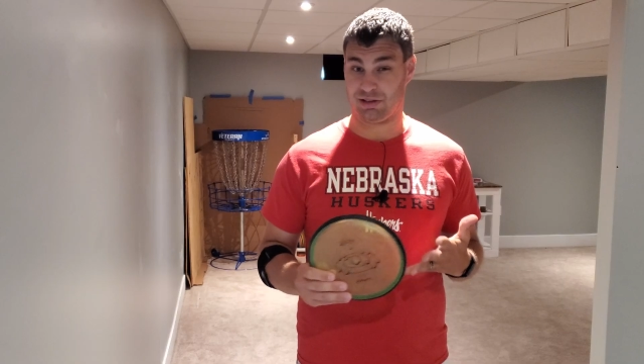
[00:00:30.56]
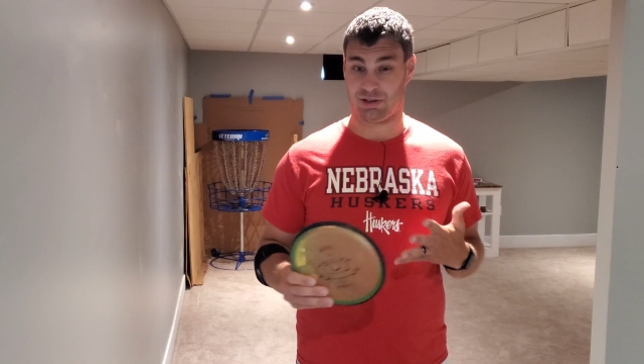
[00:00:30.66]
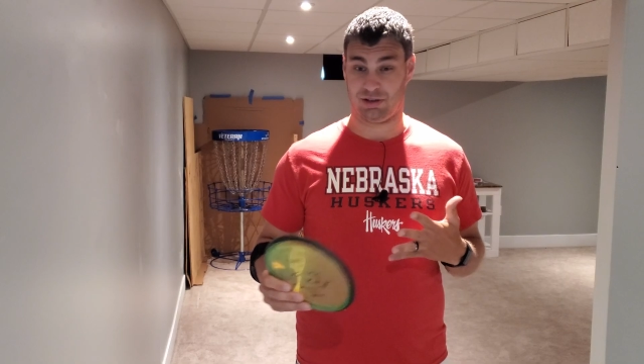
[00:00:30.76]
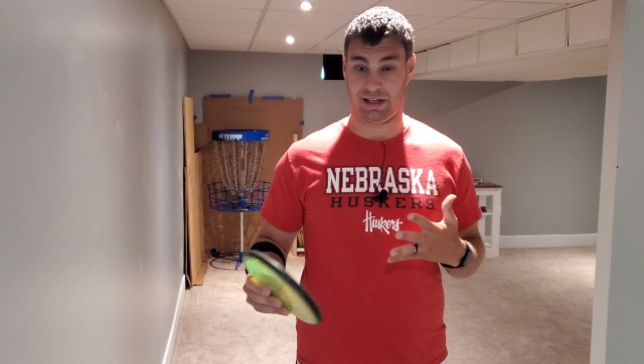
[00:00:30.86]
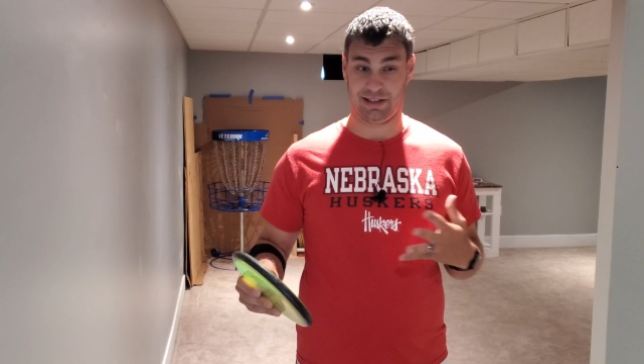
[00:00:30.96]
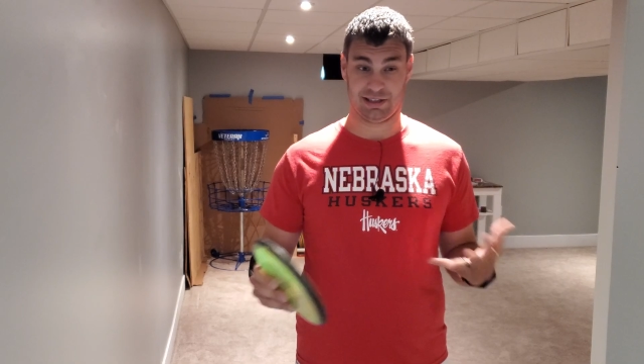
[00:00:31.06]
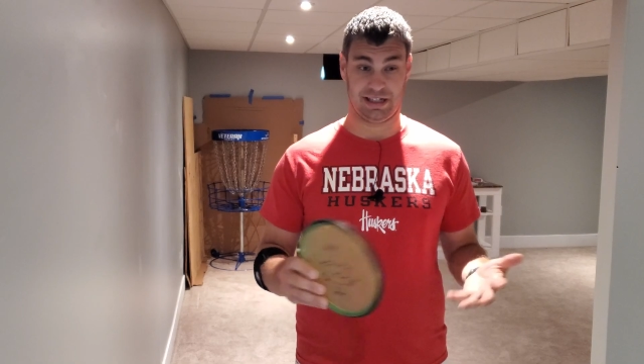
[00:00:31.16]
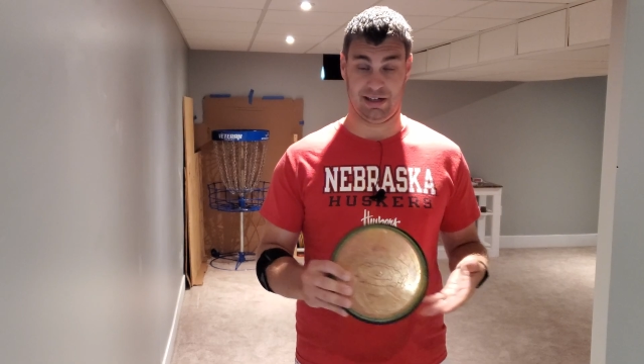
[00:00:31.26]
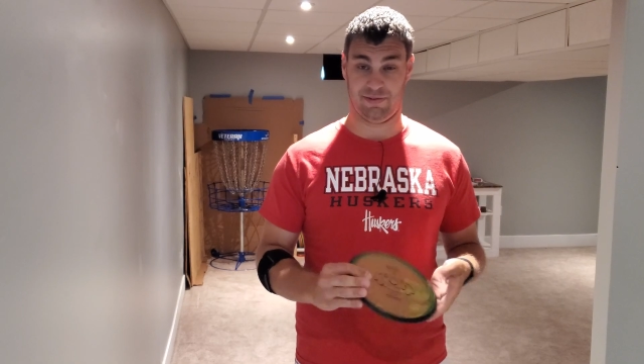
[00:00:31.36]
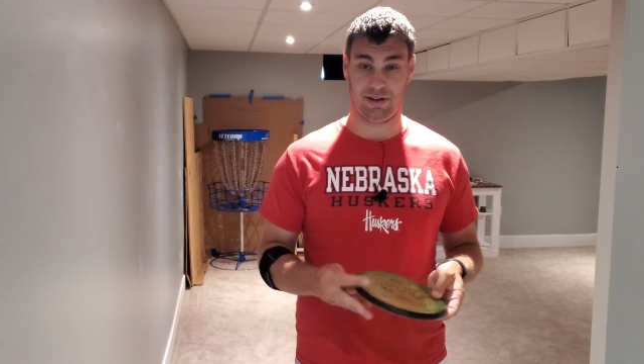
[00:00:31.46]
so I just
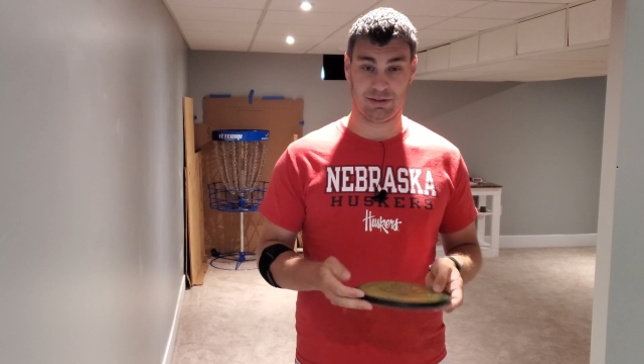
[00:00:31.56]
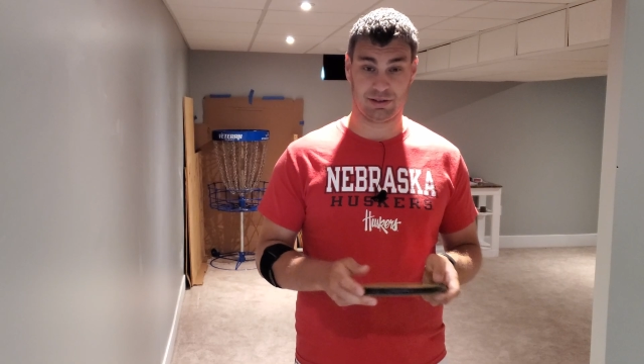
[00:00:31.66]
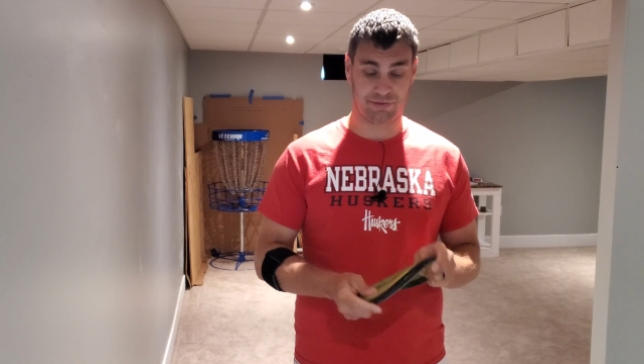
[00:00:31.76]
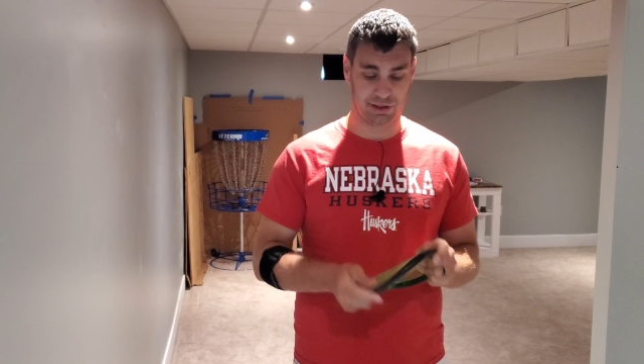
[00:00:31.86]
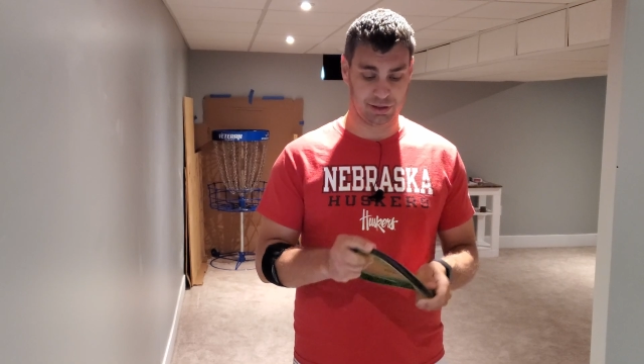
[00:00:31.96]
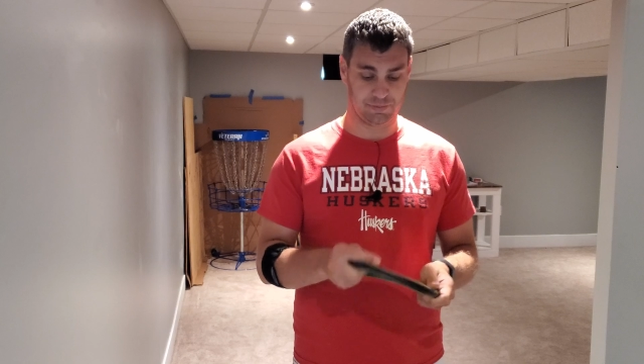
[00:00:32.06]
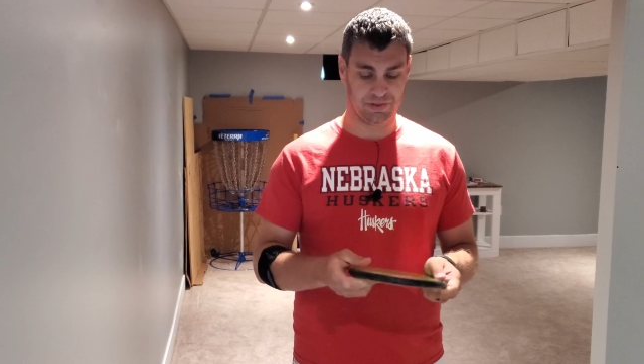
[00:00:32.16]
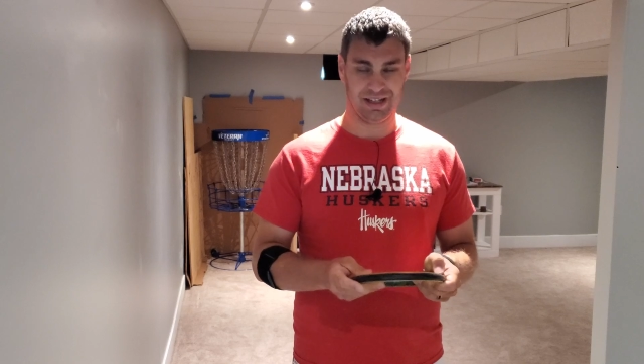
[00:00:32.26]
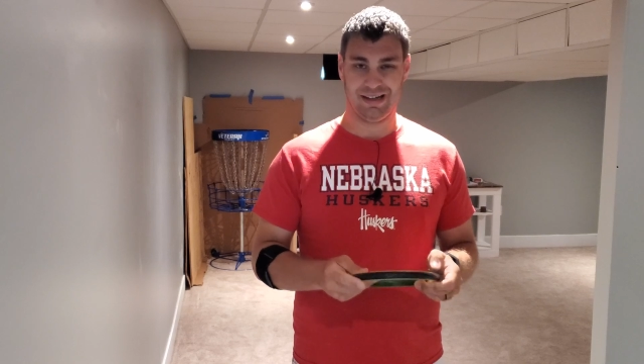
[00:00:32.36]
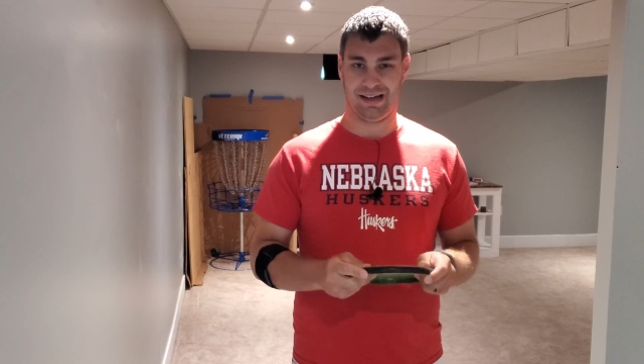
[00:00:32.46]
kind of felt a few,
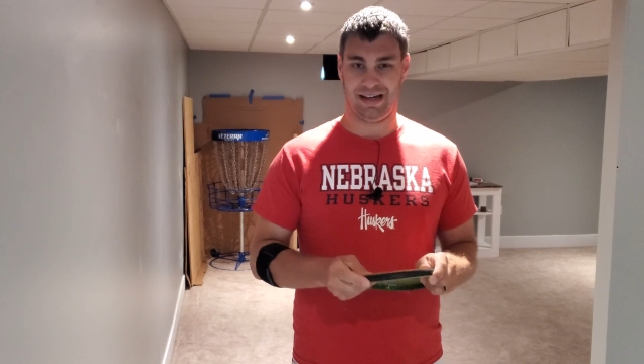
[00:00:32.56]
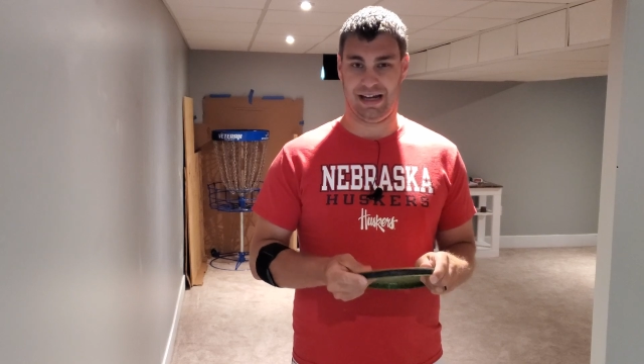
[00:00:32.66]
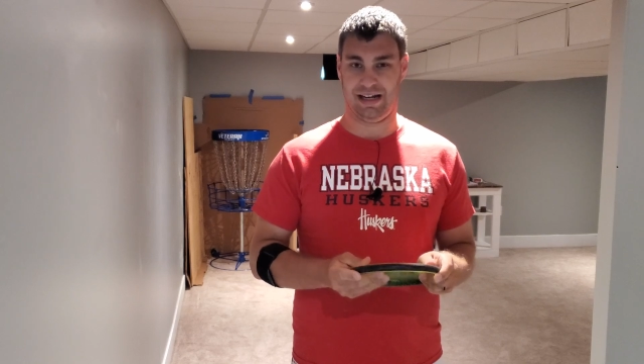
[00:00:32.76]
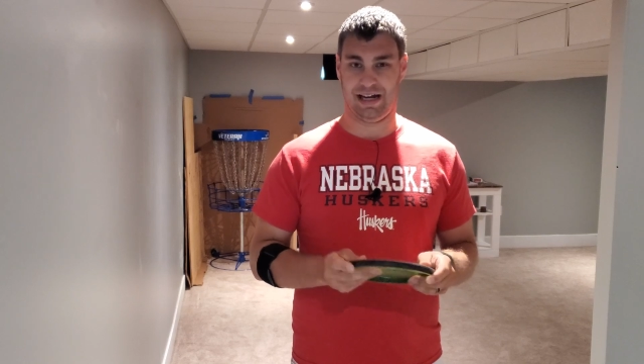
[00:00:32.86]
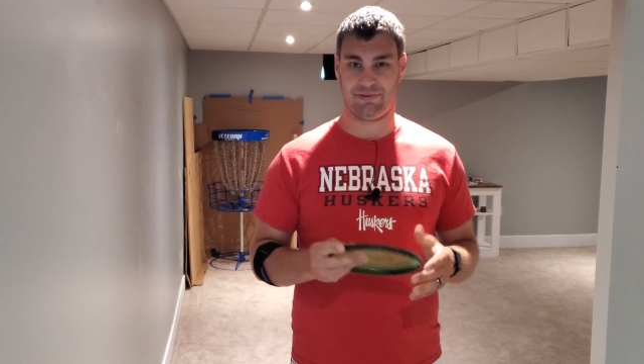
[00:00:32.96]
and